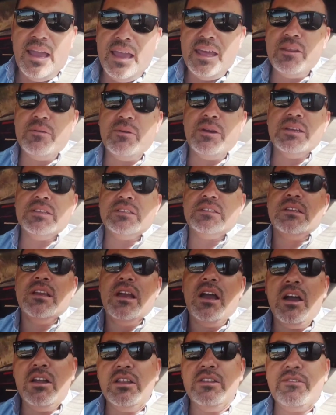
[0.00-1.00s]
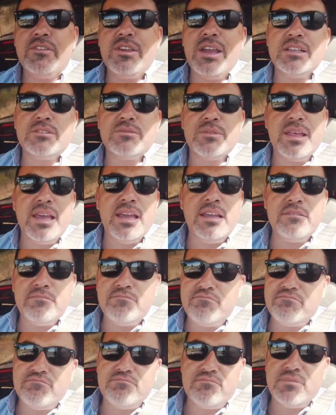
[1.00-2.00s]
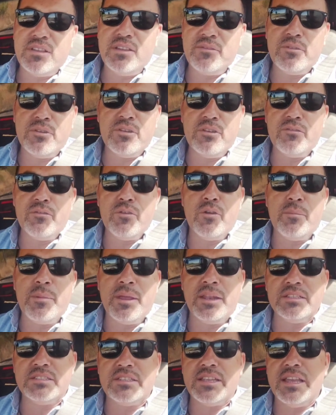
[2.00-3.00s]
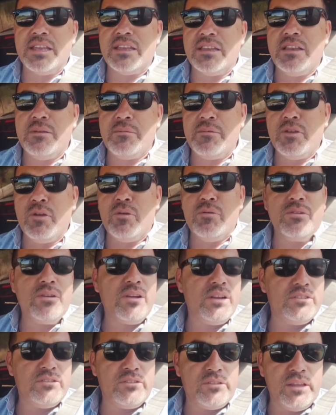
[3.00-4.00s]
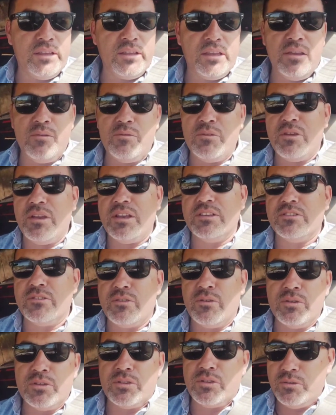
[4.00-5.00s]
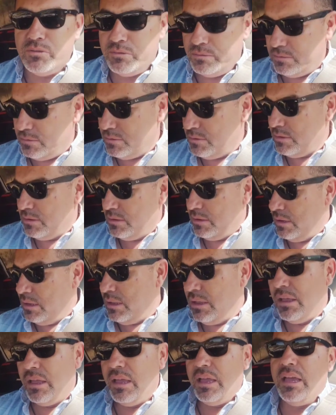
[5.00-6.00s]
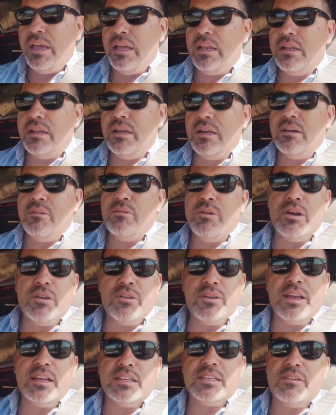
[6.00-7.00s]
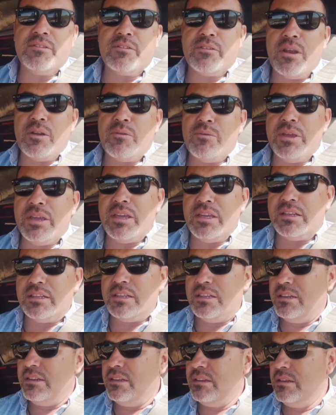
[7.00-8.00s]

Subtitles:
Anyways, I'll leave you guys with that. If you're a maintenance tech, let me know what you guys are thinking, what you guys are going through. And, you guys have a great weekend.